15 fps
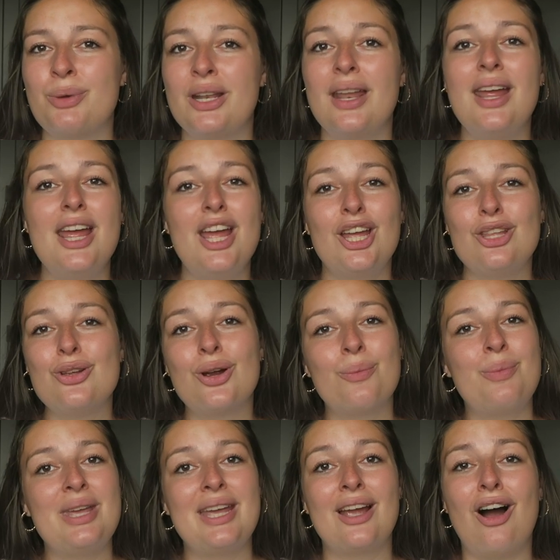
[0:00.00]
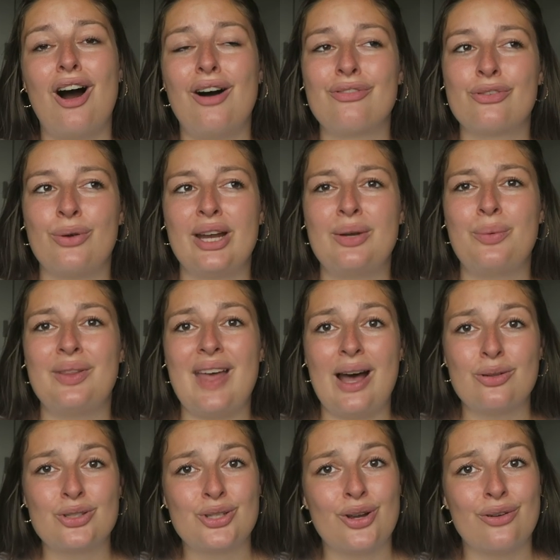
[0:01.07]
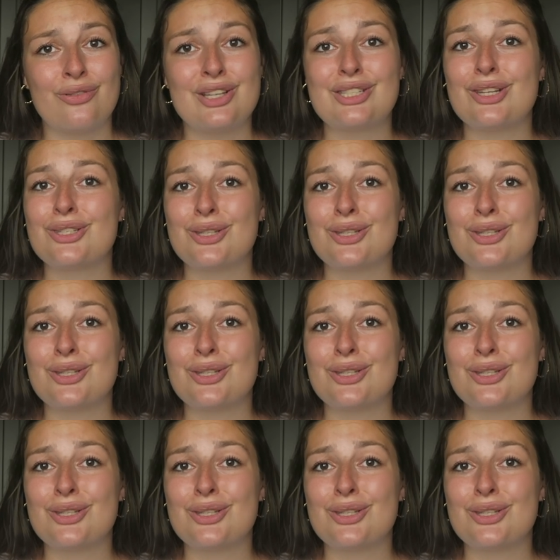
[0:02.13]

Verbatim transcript: but you're being off-grid without service